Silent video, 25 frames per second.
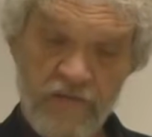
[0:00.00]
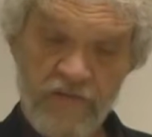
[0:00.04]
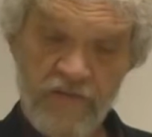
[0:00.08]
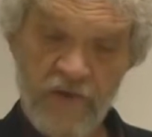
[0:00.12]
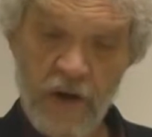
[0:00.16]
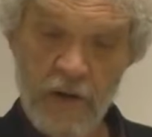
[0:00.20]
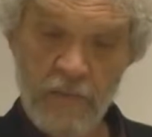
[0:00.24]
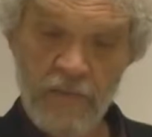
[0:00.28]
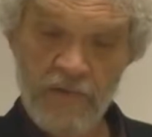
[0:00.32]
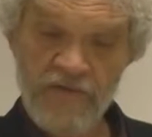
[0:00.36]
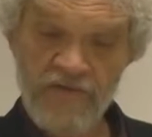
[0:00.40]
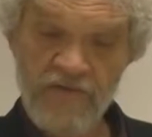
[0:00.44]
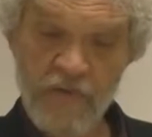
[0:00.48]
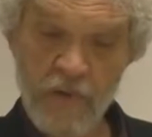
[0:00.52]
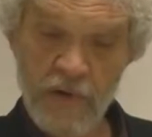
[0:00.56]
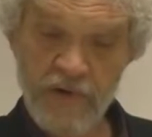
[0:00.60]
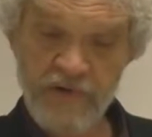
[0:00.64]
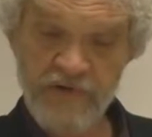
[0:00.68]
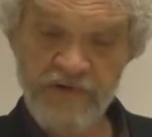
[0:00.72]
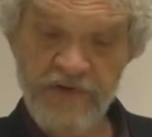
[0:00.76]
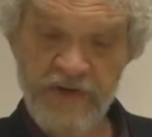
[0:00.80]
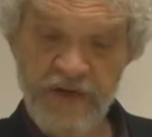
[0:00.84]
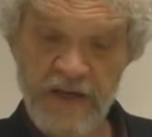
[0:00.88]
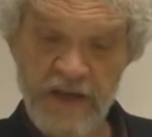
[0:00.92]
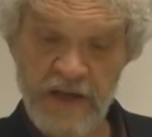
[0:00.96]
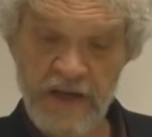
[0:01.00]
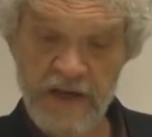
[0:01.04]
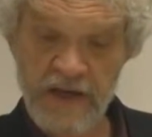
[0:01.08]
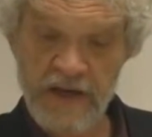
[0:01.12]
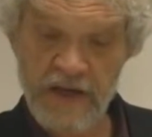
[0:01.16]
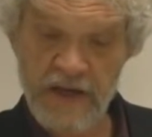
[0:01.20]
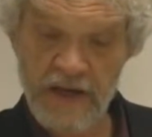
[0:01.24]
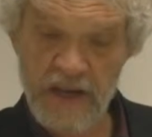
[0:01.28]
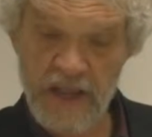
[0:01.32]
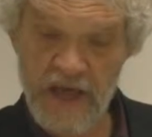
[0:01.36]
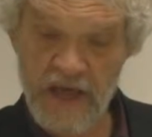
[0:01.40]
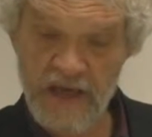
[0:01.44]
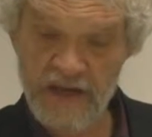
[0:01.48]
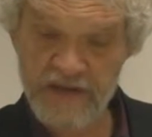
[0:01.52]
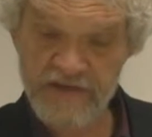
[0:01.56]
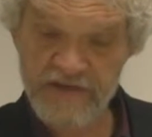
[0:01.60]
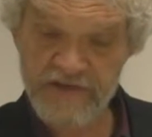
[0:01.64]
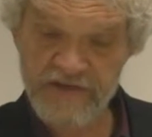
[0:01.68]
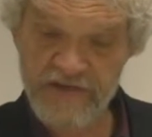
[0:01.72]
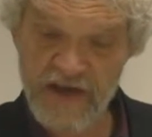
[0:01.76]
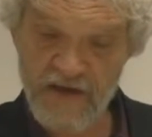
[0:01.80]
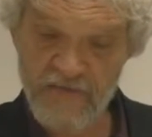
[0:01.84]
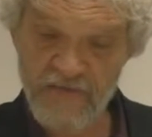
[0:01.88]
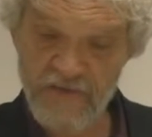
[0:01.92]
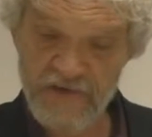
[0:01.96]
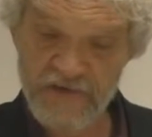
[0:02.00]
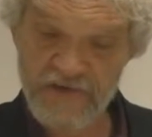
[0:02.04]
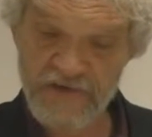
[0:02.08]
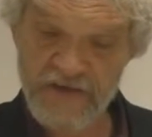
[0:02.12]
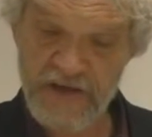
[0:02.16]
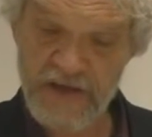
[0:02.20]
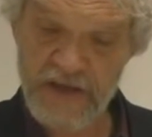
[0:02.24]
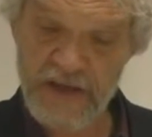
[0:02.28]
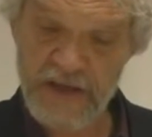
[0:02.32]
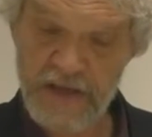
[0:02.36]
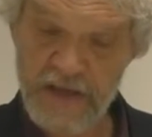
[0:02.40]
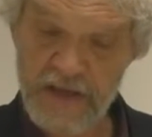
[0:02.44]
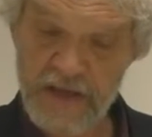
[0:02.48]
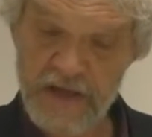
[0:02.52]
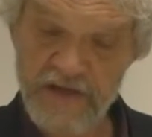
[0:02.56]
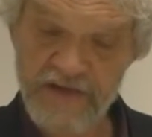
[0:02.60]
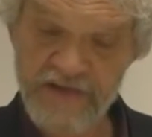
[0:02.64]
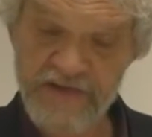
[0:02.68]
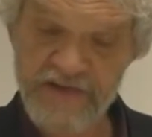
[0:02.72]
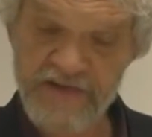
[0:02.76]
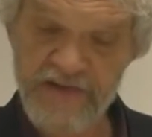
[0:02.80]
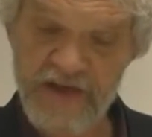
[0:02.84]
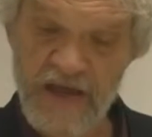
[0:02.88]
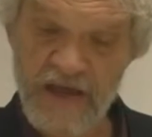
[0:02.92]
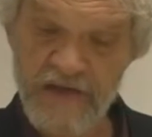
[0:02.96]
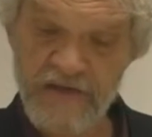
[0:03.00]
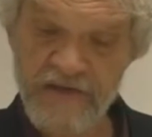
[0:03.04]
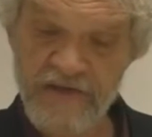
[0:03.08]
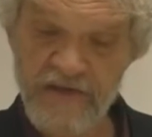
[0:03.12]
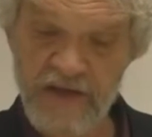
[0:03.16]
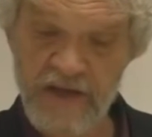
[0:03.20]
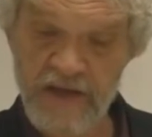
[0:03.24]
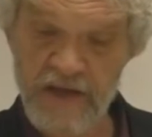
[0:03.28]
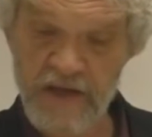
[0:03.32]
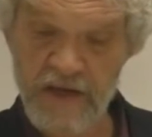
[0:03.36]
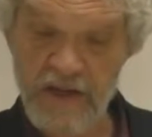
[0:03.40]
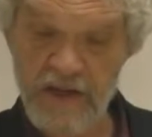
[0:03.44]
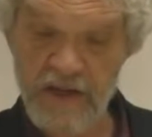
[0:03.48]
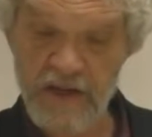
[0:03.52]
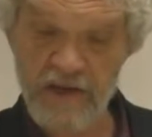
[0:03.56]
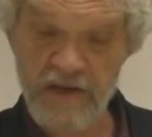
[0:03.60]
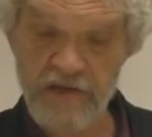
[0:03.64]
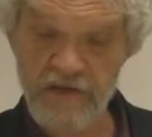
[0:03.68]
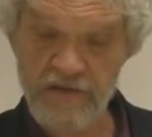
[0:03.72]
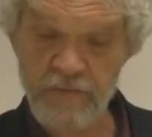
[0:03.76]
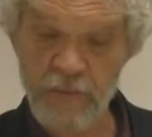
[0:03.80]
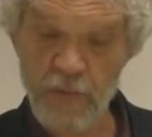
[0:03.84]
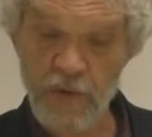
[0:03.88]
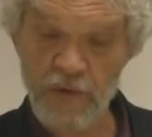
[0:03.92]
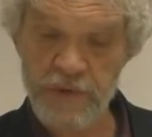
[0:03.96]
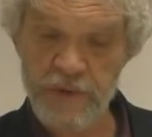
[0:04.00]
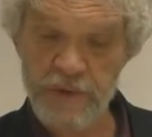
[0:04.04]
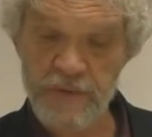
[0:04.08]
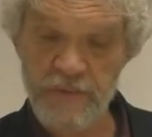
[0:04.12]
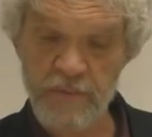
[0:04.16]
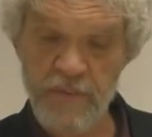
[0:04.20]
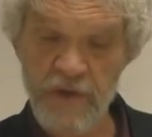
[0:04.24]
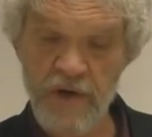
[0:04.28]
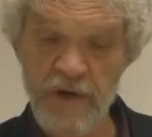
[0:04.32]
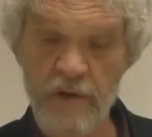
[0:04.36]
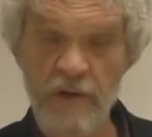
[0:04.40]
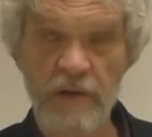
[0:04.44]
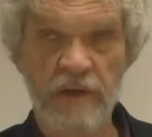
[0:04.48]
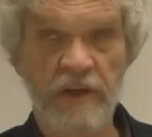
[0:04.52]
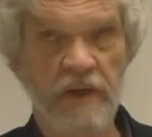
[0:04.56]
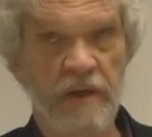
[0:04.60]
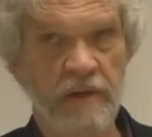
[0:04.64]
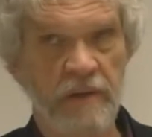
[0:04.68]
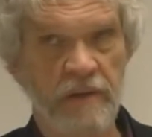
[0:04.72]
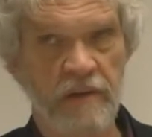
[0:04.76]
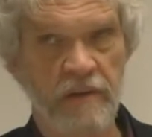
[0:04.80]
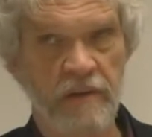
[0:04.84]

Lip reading: For number 14, in line 17, assenting is most nearly